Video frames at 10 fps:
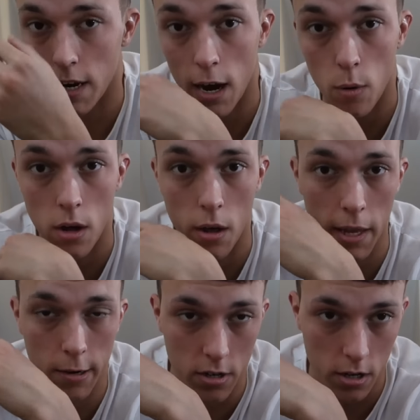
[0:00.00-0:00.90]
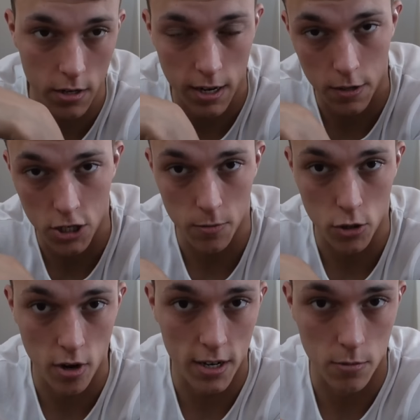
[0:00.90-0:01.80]
an hour, and then I'm gonna go down the gym
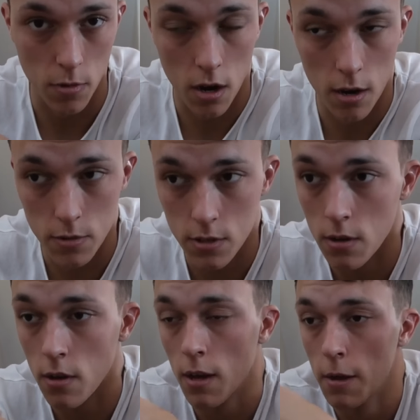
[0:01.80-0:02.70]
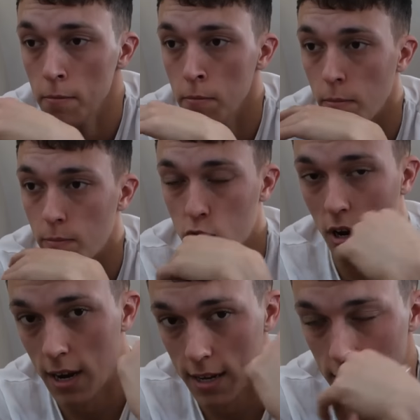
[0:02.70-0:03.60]
and train some arms.
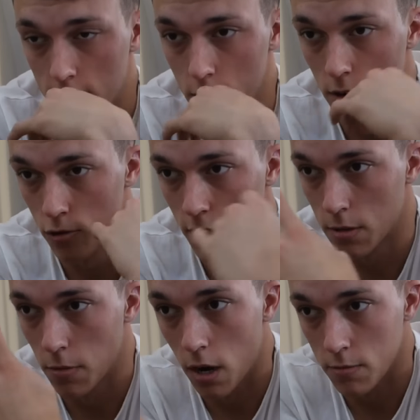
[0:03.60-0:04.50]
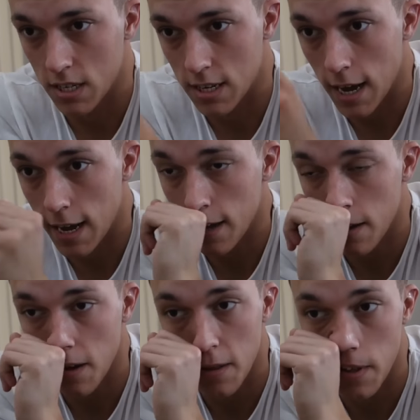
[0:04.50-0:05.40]
Train legs last night, train some arms today,
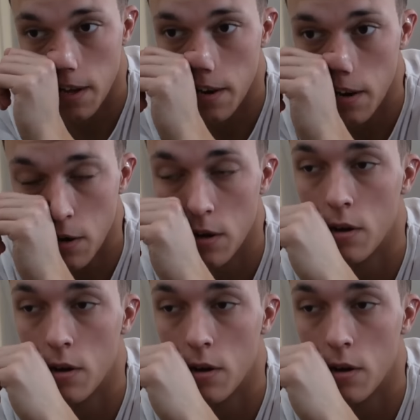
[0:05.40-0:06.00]
and then